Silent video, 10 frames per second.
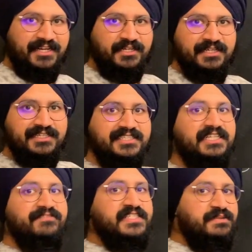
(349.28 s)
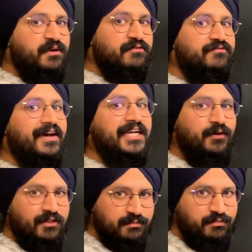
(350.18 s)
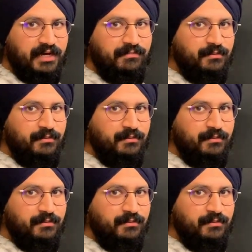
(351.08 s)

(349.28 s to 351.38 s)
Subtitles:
N till which we want to find all the prime